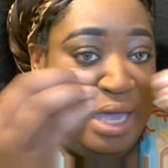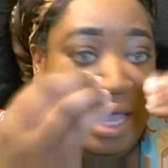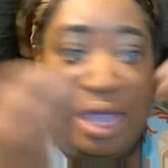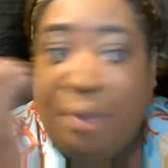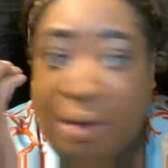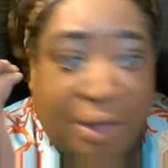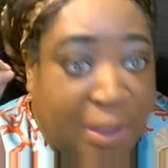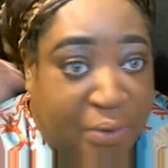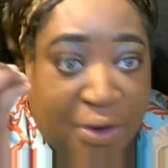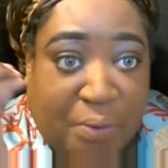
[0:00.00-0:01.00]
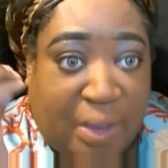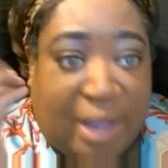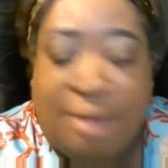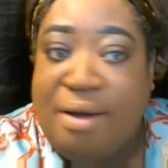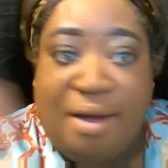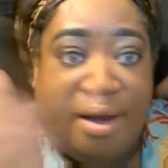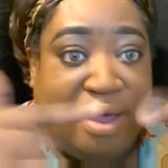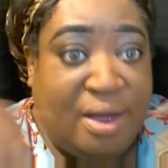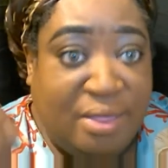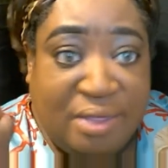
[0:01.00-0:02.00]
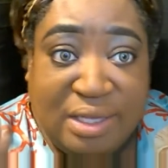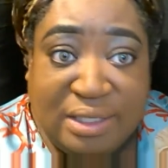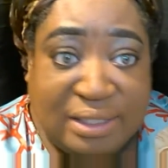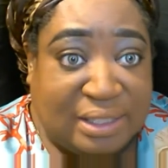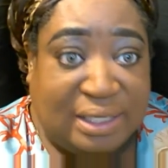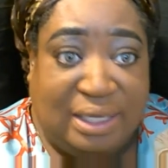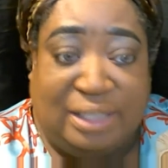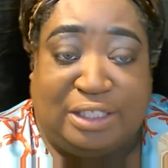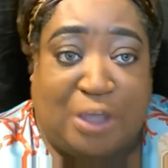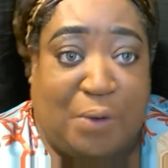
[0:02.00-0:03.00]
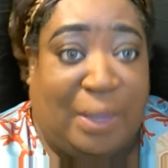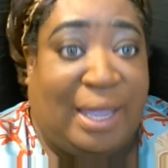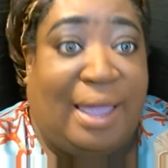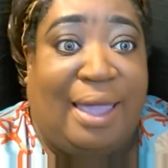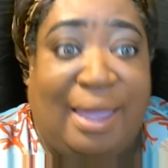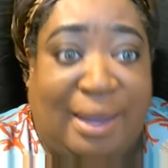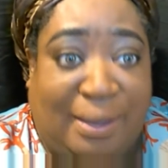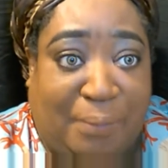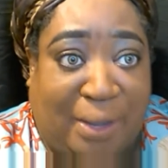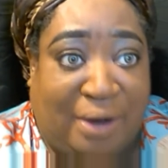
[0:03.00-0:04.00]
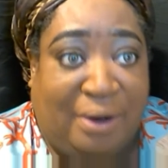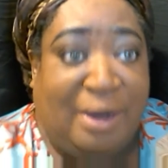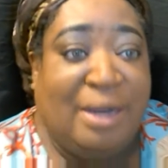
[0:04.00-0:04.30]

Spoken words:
It won't go nowhere. None of this is going anywhere.